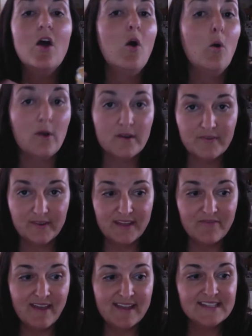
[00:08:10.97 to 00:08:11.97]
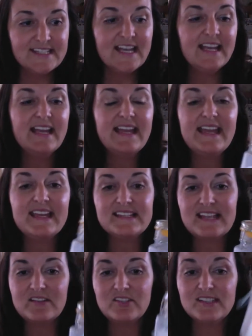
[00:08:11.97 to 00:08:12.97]
or for events is
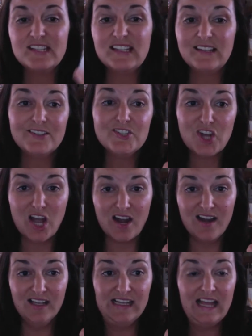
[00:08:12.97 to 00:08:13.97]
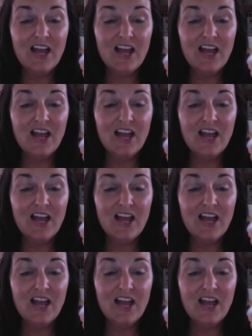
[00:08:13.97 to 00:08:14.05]
just a little jar.